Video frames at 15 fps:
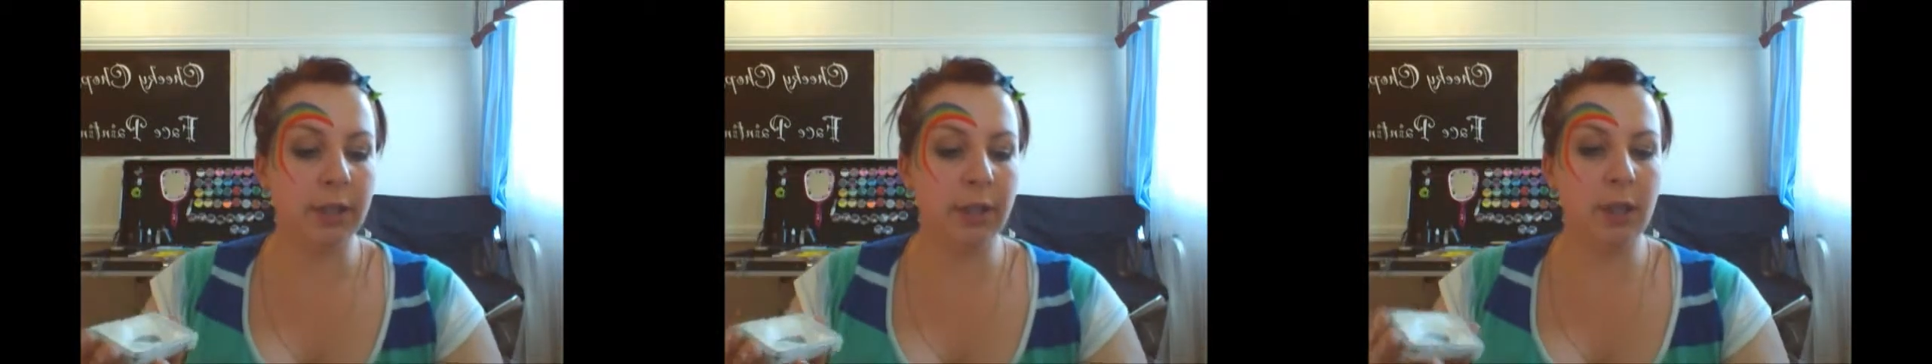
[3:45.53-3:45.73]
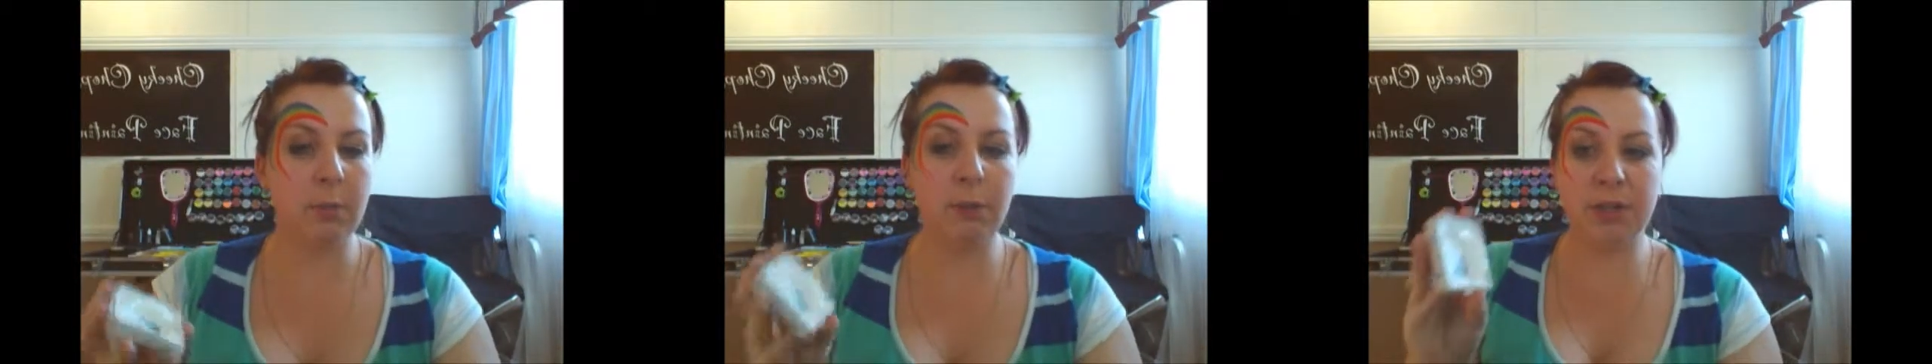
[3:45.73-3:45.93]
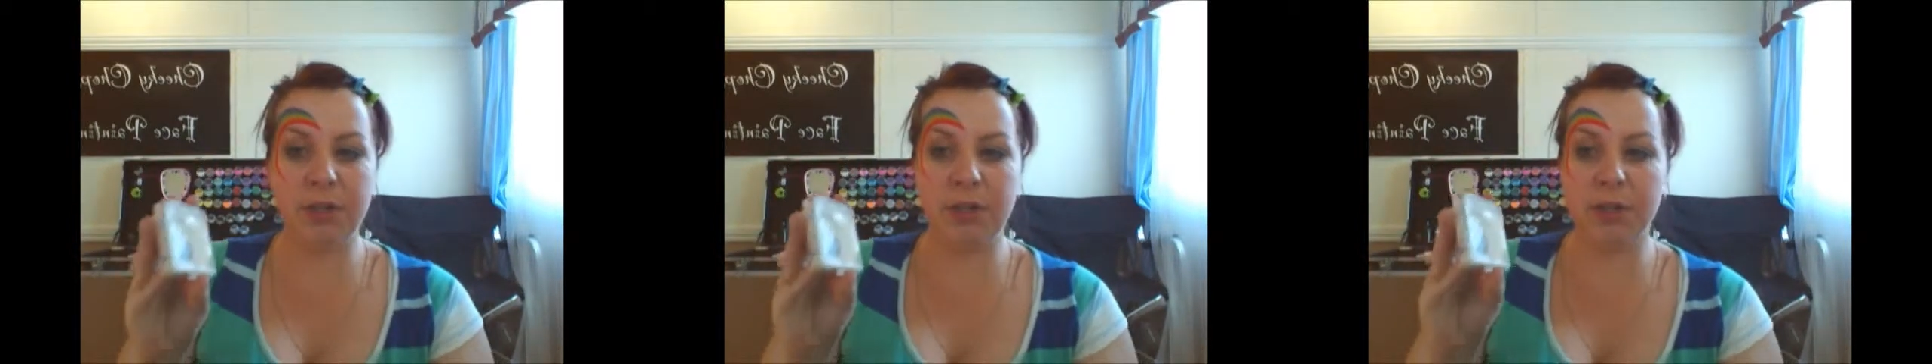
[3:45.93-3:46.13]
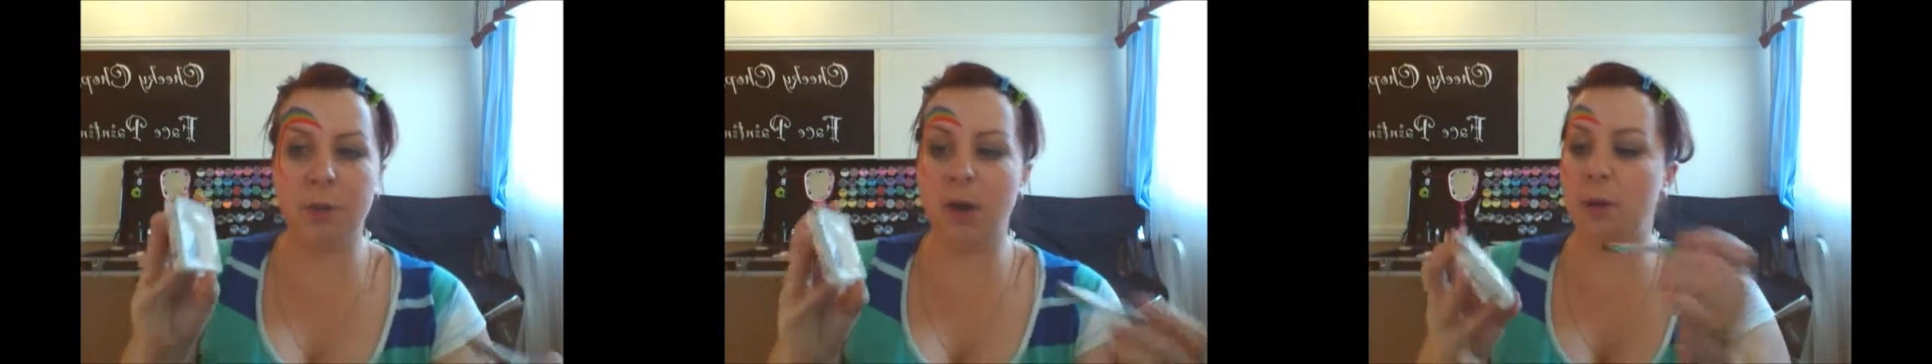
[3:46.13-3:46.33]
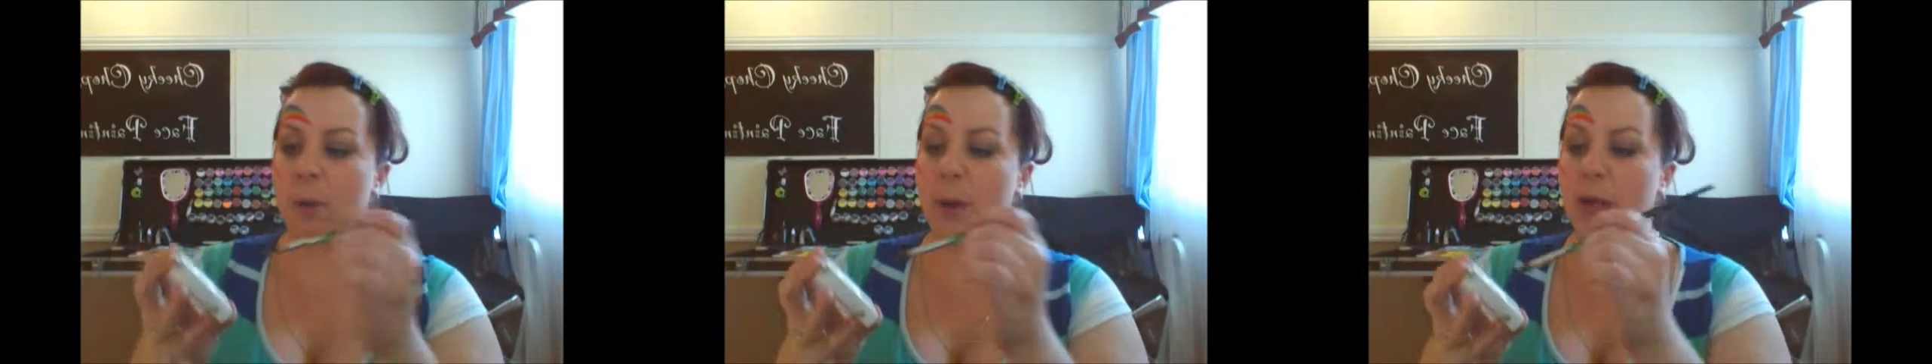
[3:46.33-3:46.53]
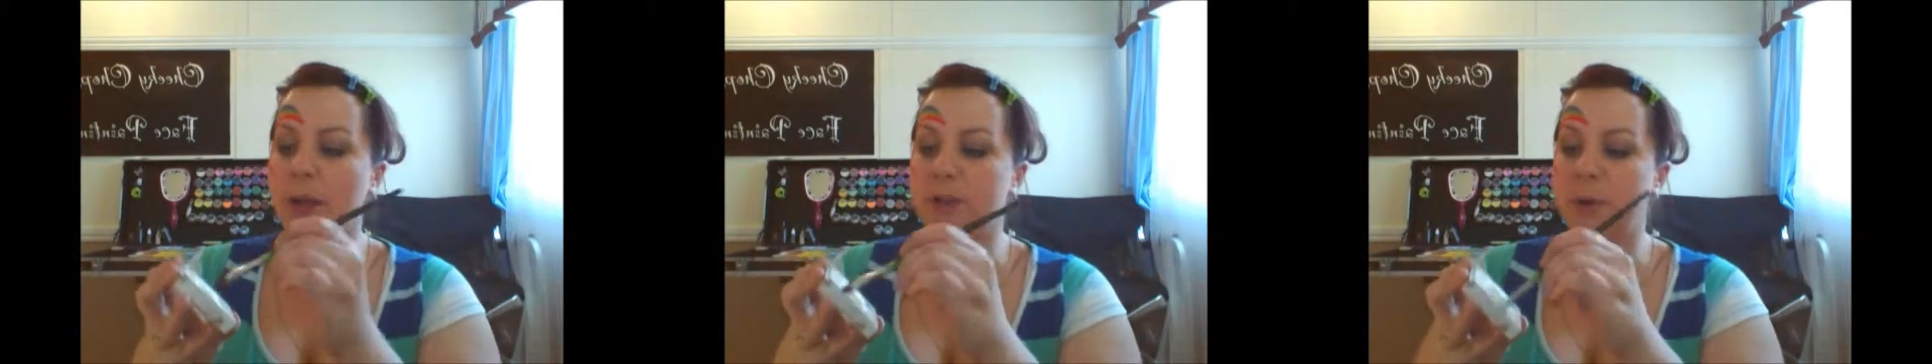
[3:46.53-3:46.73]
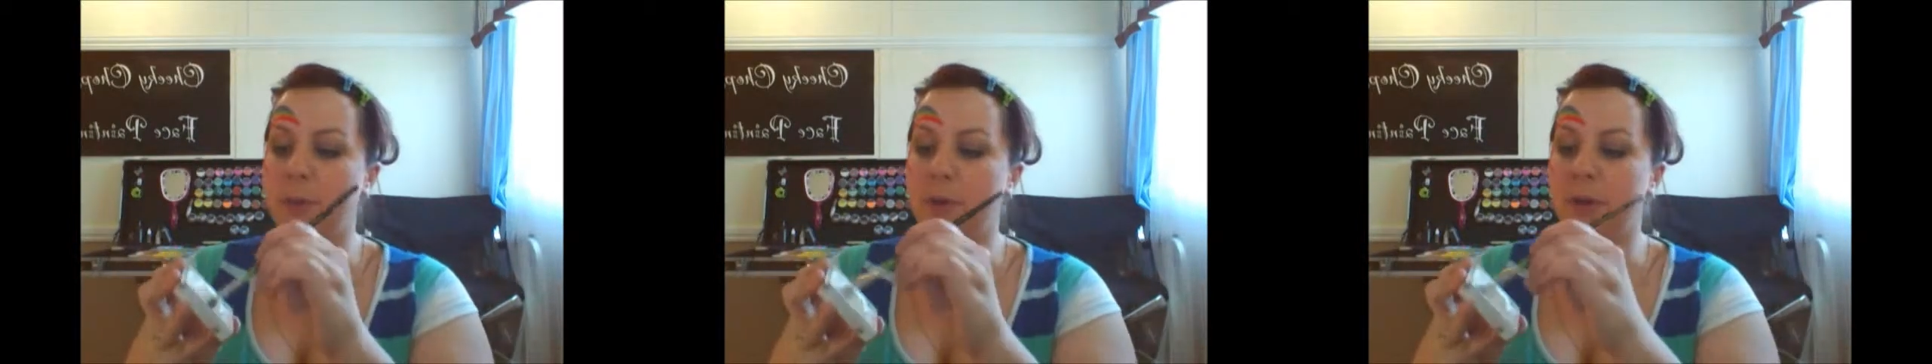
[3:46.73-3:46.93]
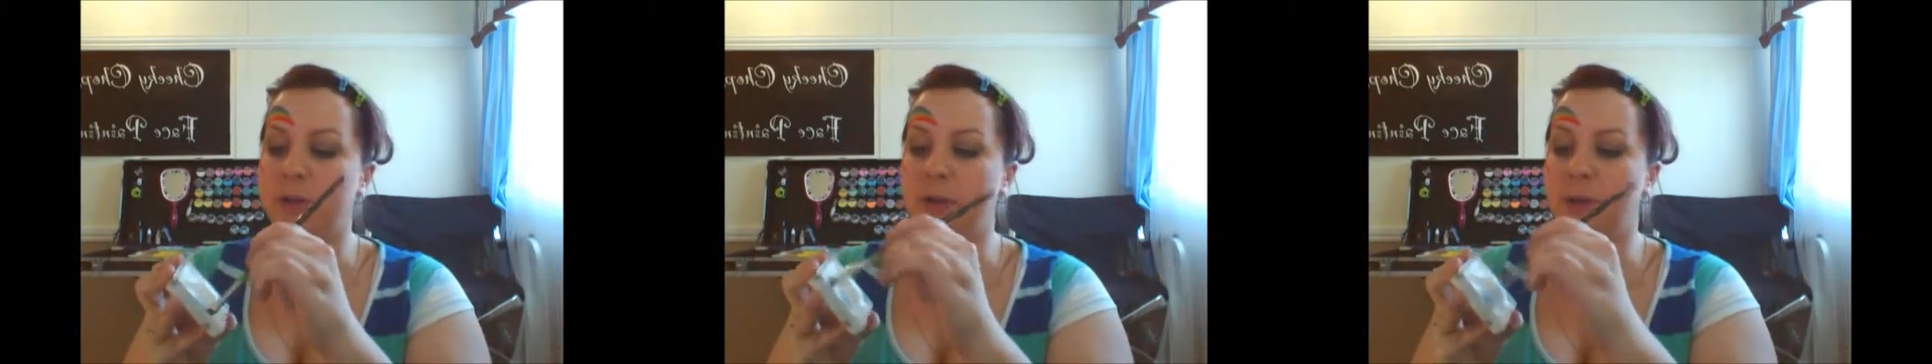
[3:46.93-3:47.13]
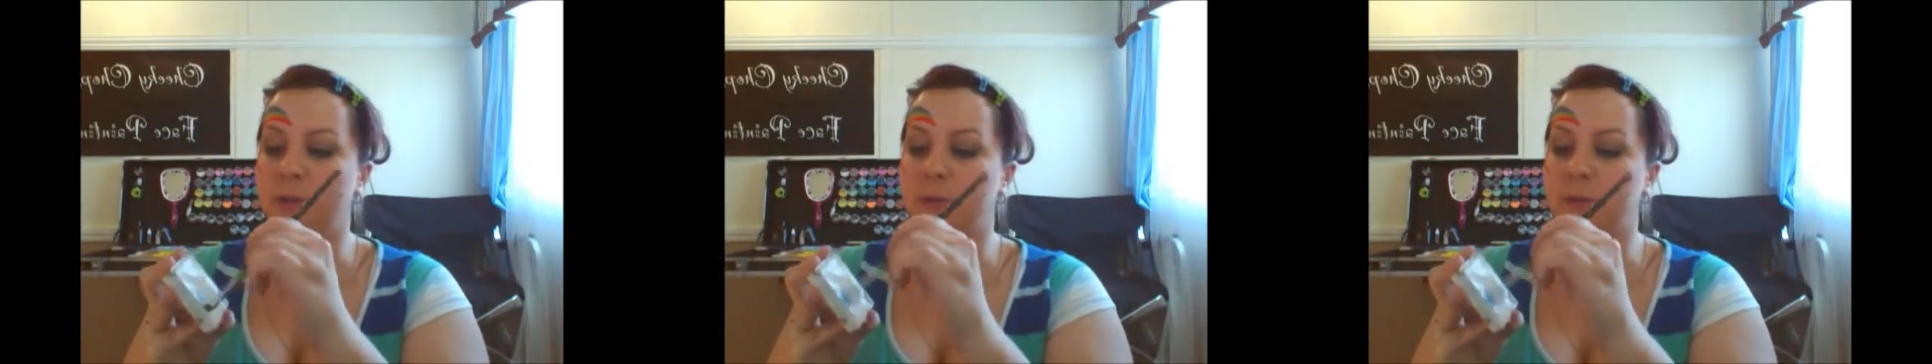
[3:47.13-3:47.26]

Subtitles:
The brush is quite wet because I want it sort